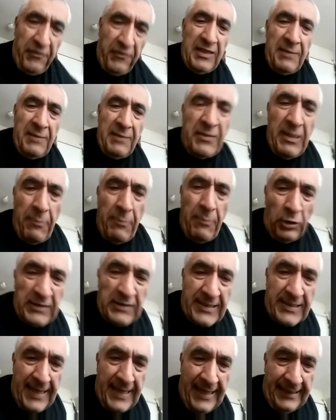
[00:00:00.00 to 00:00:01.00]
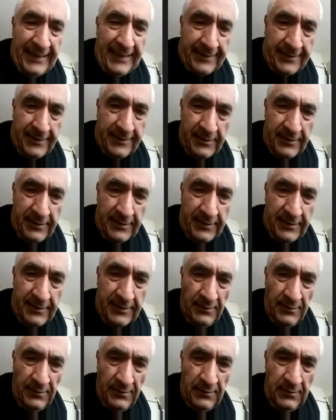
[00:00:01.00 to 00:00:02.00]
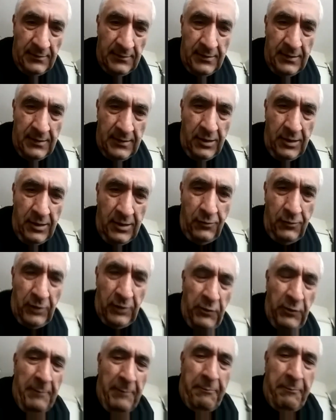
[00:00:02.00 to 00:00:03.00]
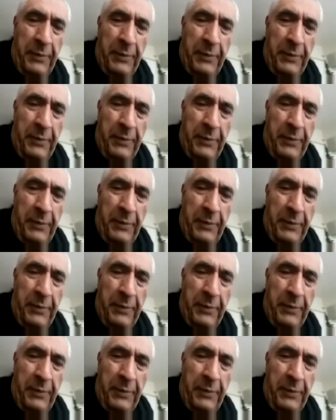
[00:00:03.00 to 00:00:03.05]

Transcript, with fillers: feed them T-bone steak. What do you want